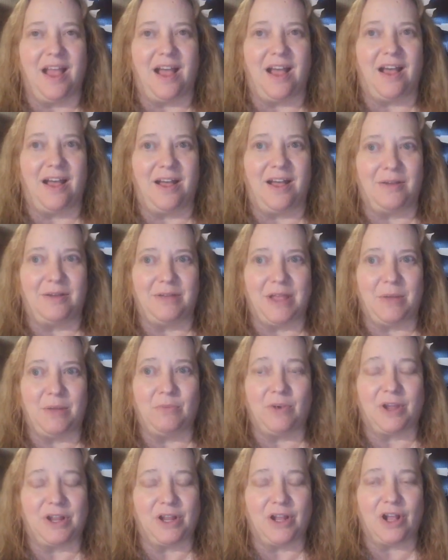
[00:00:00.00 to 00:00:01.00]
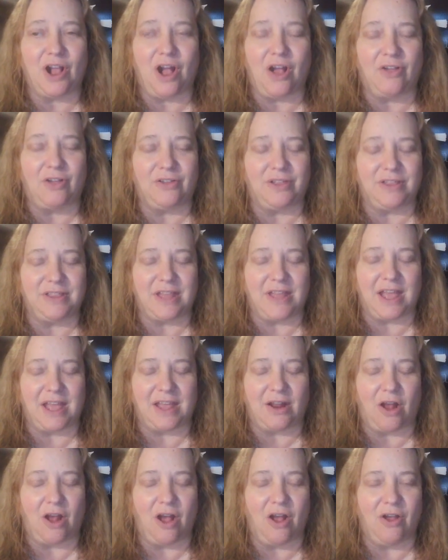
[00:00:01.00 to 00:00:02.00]
Uh, and we're going to call in
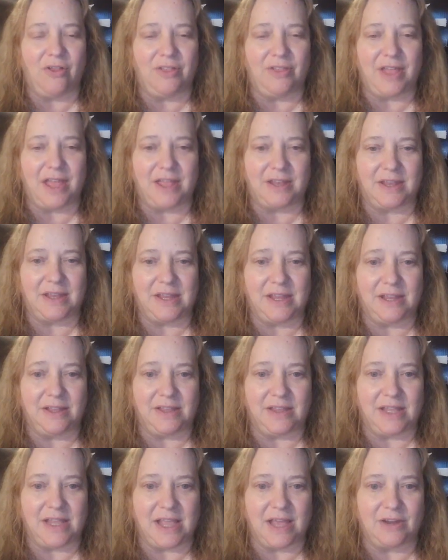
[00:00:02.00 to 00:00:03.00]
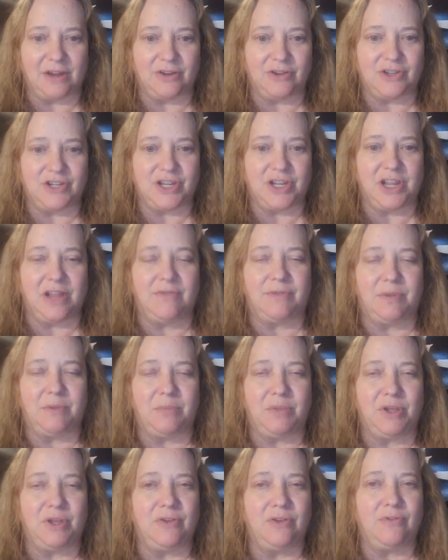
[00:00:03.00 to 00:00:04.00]
that all that healing energy of the
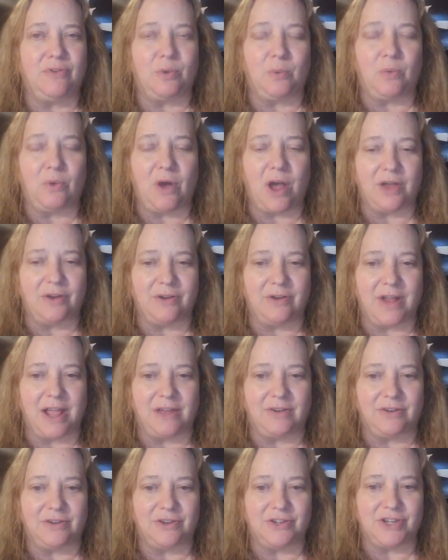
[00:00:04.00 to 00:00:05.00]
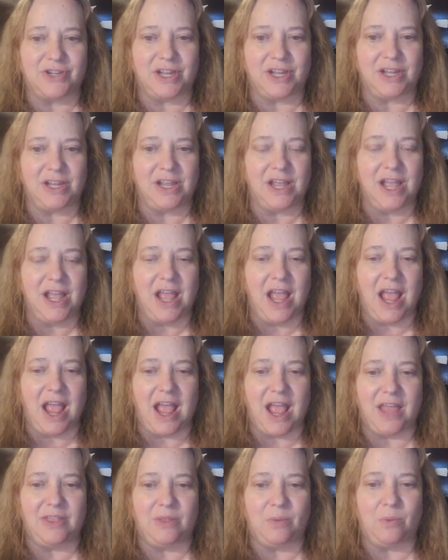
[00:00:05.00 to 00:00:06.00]
beautiful water energy
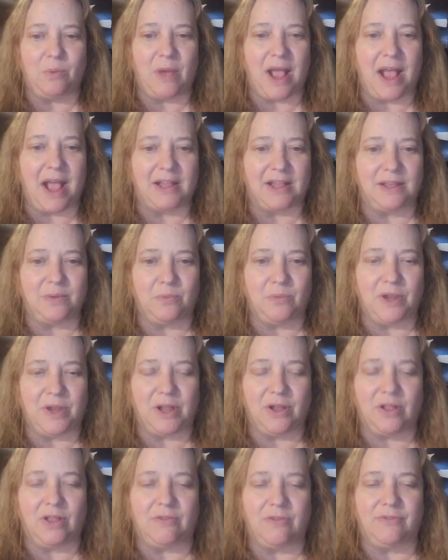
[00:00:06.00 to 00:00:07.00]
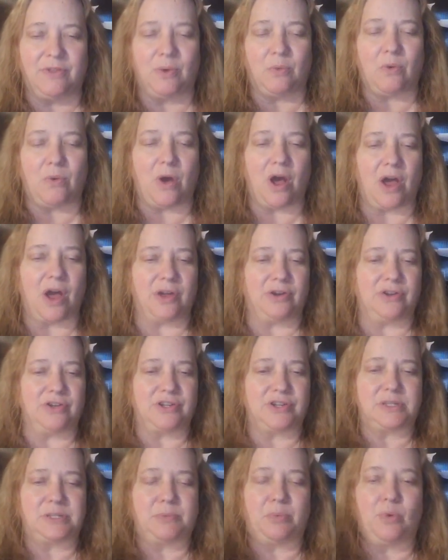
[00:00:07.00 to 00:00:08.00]
and the wagon wheel of the water
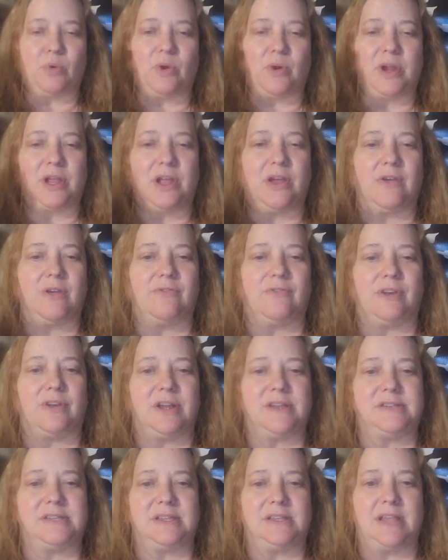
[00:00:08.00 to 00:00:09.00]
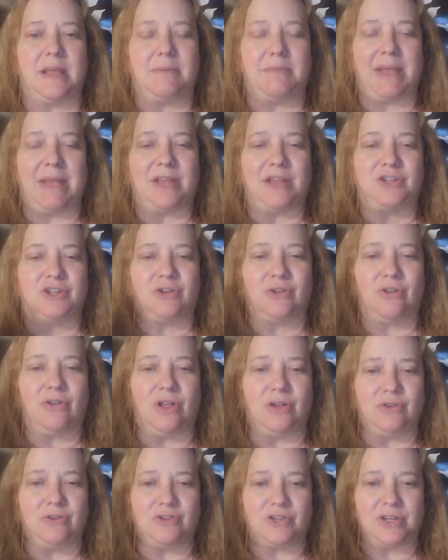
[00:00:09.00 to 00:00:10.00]
just pouring over us and that magical
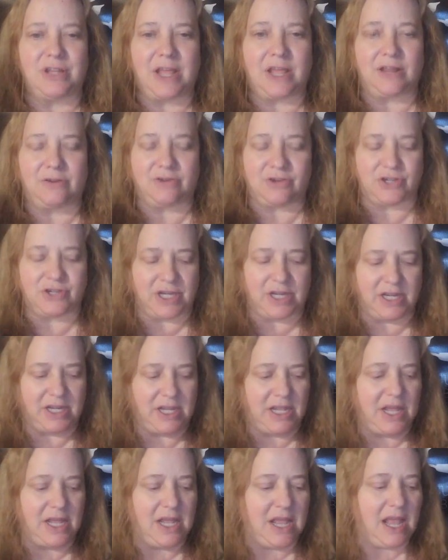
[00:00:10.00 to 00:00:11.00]
ocean energy.